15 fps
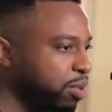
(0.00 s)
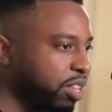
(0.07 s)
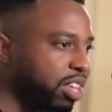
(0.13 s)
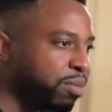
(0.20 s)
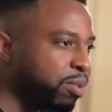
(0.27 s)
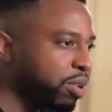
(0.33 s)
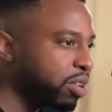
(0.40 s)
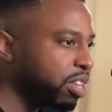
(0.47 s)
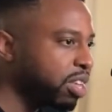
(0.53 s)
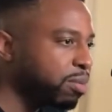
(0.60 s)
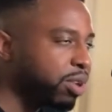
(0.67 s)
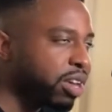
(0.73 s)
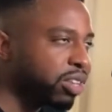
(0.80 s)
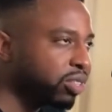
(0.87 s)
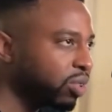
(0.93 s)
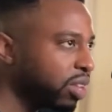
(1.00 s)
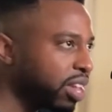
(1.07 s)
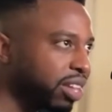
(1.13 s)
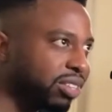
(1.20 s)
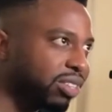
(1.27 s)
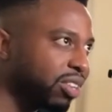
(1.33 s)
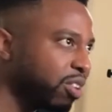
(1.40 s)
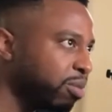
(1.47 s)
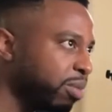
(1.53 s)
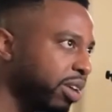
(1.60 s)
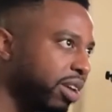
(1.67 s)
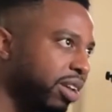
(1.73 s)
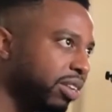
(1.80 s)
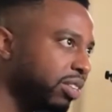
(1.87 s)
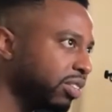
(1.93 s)
keep your hustle glasses on,
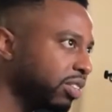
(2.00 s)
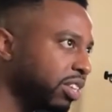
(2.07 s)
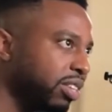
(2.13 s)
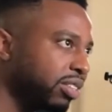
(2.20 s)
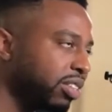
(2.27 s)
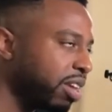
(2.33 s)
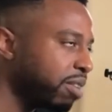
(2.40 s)
man, and just